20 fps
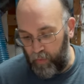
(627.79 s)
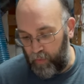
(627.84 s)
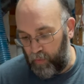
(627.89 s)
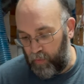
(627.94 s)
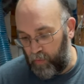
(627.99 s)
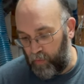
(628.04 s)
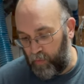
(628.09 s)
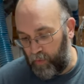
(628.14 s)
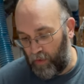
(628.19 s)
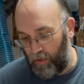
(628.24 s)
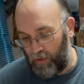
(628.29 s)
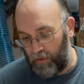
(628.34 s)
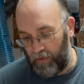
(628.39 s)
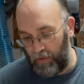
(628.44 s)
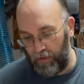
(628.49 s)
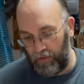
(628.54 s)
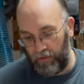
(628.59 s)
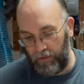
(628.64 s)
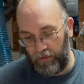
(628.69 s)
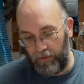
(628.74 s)

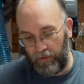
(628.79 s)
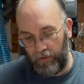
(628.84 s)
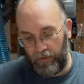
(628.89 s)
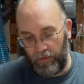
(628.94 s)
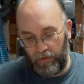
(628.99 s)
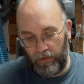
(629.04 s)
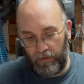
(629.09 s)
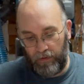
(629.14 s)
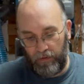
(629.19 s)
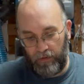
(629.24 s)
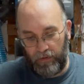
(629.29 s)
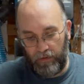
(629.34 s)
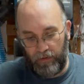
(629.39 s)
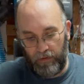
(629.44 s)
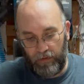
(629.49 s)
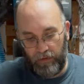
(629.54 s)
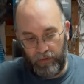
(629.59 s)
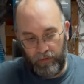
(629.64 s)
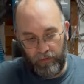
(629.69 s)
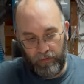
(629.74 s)

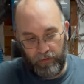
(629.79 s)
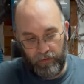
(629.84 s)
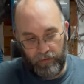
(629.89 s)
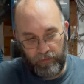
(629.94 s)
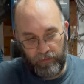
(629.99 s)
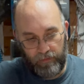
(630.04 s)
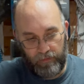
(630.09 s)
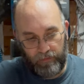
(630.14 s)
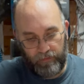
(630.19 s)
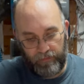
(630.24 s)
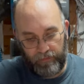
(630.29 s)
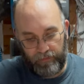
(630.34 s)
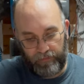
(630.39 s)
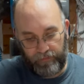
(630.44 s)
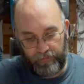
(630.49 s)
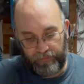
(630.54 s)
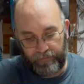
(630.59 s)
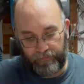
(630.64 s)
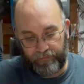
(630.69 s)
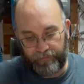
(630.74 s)

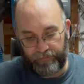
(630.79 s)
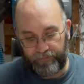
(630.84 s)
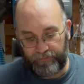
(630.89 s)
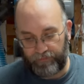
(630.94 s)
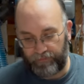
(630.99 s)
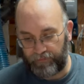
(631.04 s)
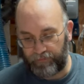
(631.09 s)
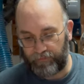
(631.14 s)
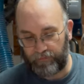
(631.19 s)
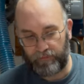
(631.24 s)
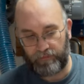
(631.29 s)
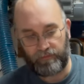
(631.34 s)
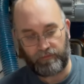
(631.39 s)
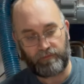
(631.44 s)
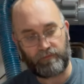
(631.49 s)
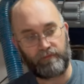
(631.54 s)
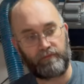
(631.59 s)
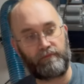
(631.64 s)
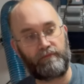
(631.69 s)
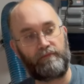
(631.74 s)
No one is speaking in this clip.